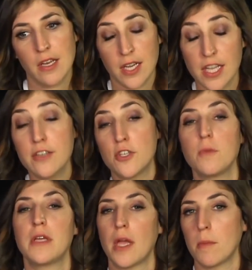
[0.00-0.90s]
need to
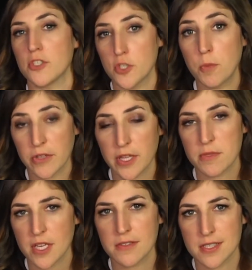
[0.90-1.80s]
be able to put
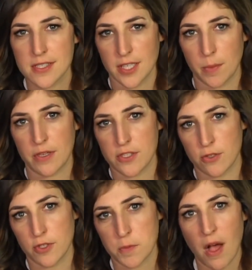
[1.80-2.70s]
themselves to sleep as
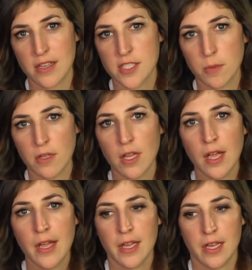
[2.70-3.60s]
soon as possible
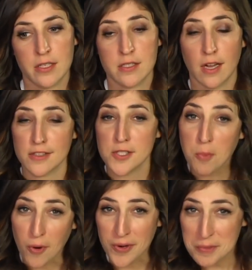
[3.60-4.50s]
is not
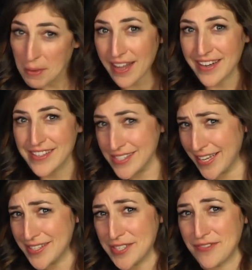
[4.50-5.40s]
supported by any
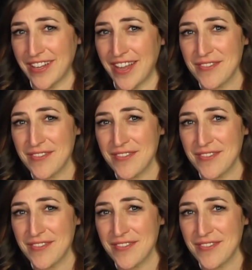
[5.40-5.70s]
scientific